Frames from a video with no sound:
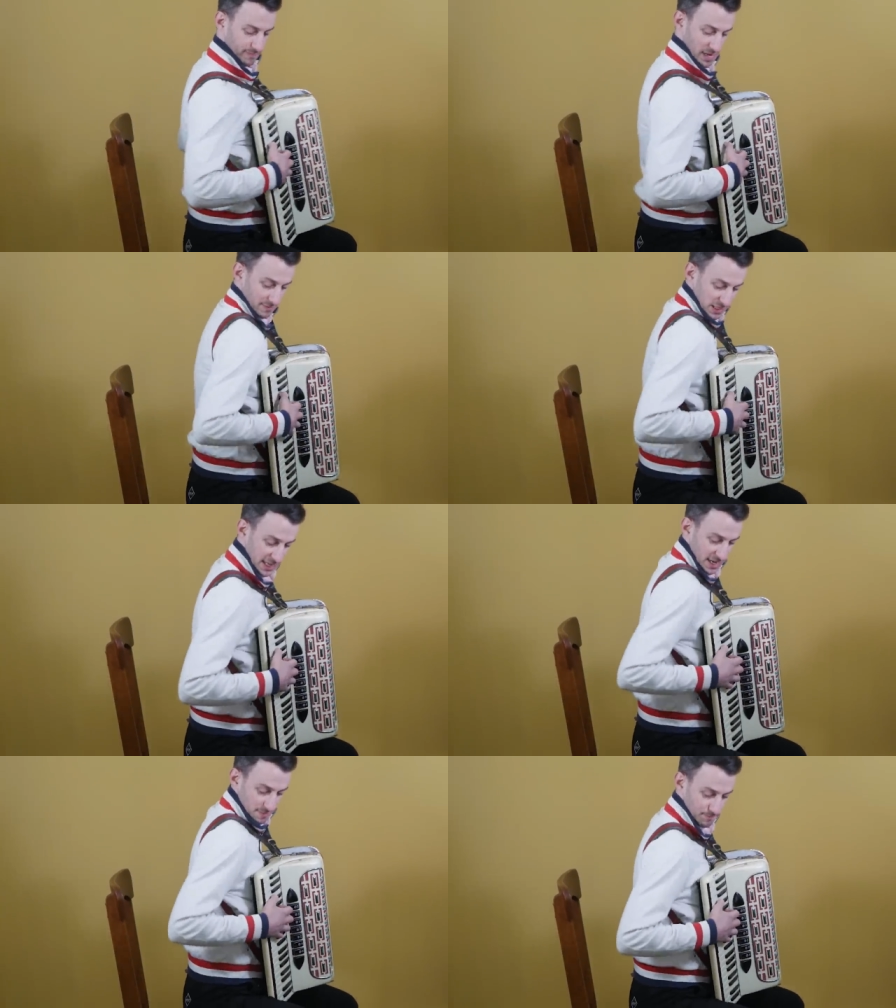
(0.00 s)
I'm
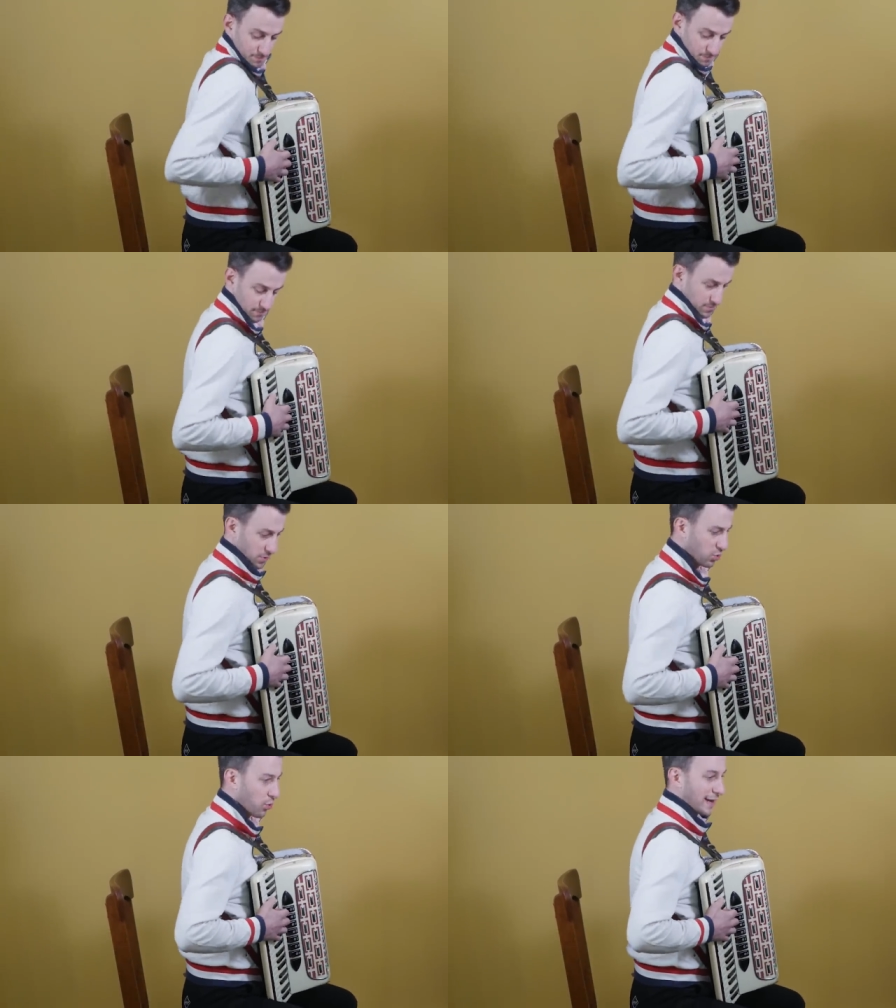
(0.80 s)
sitting
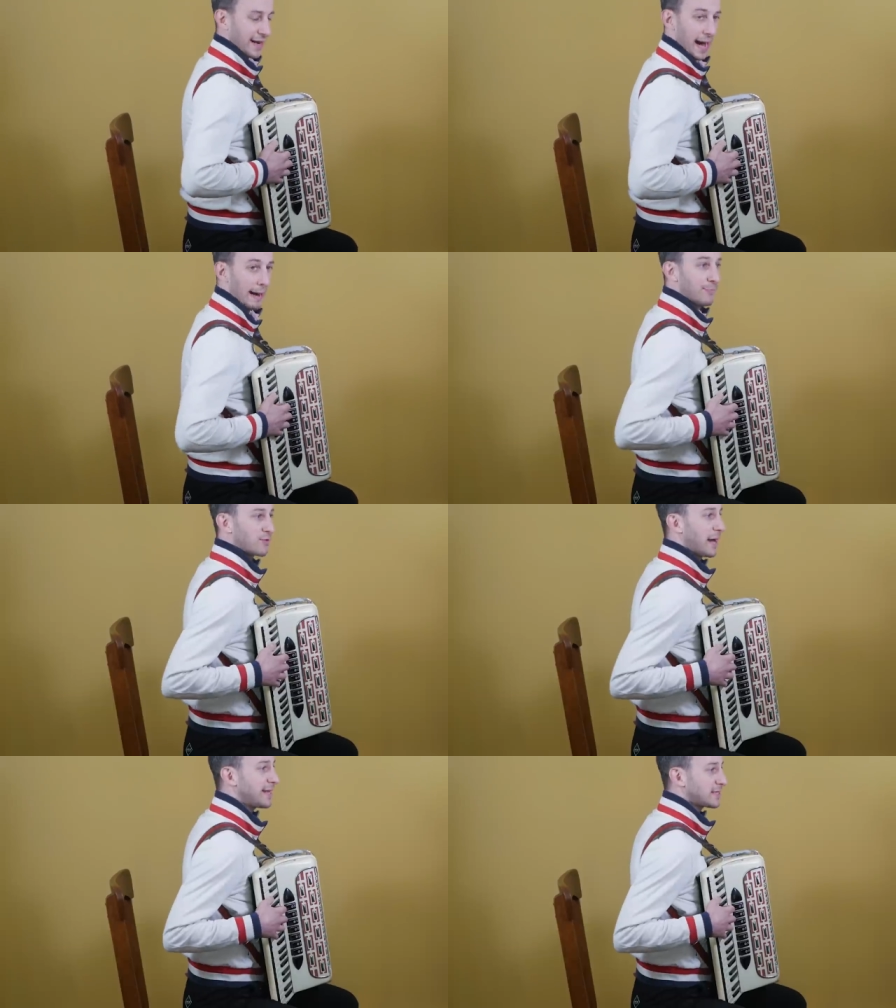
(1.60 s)
quite
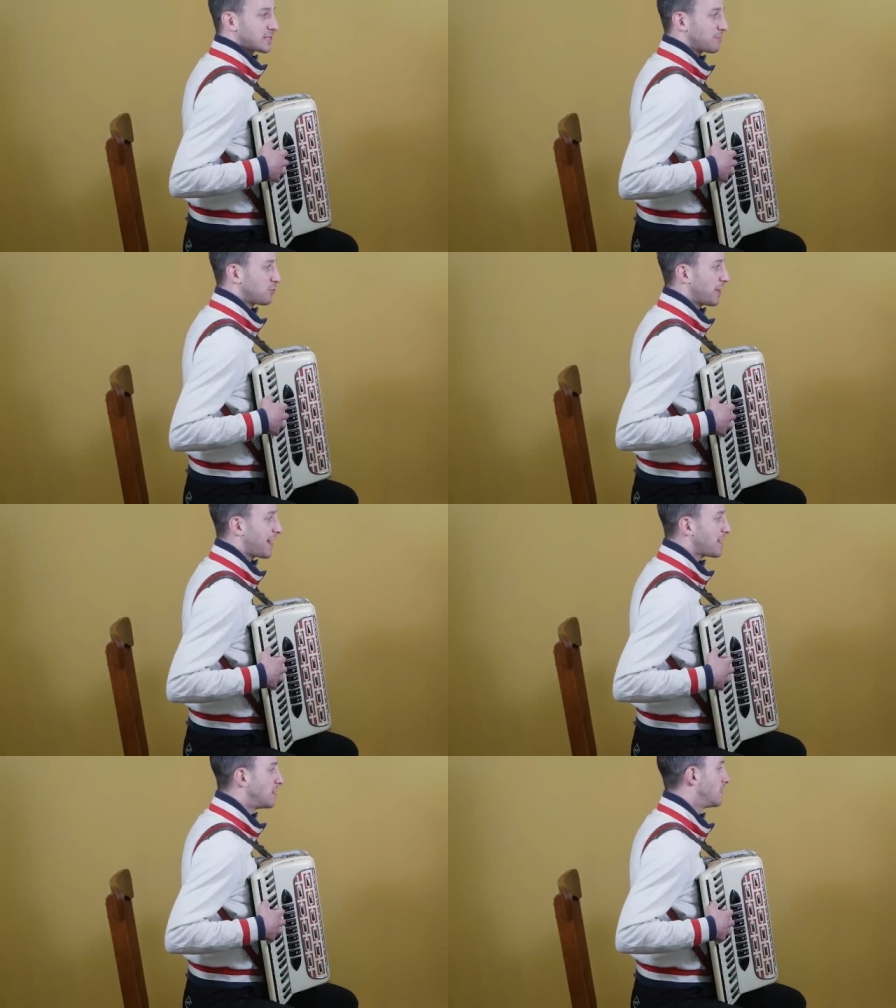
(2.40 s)
upright to
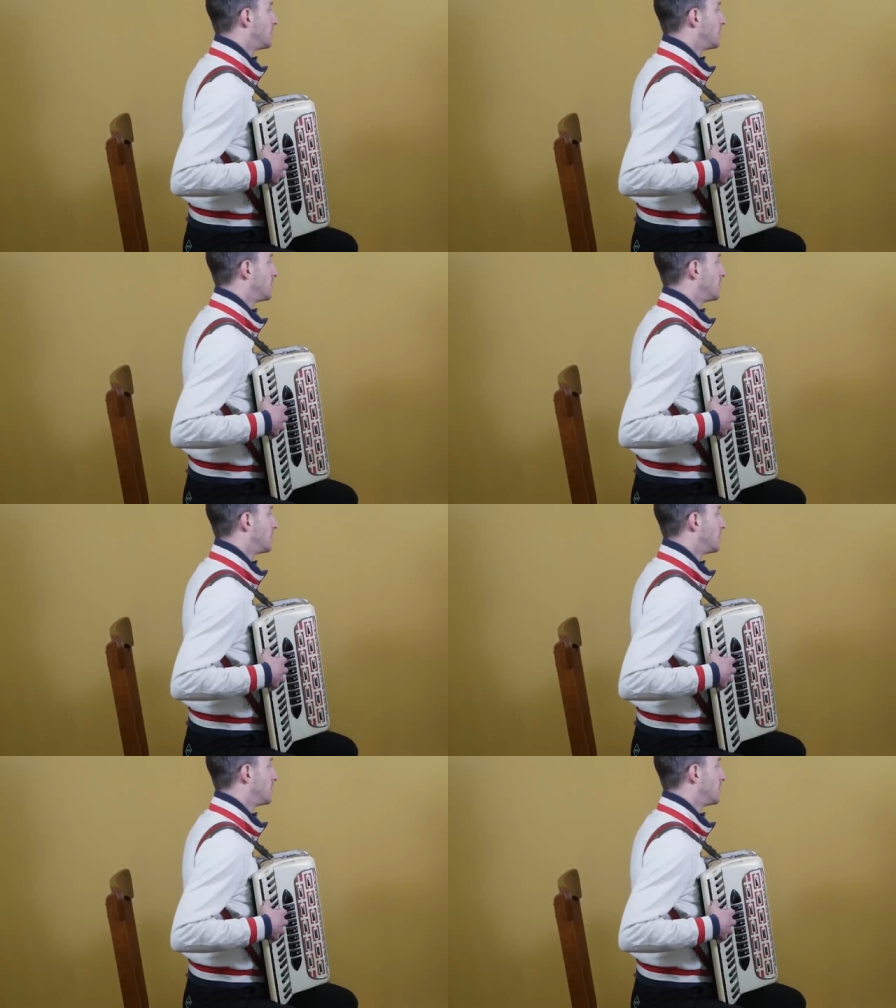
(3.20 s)
play.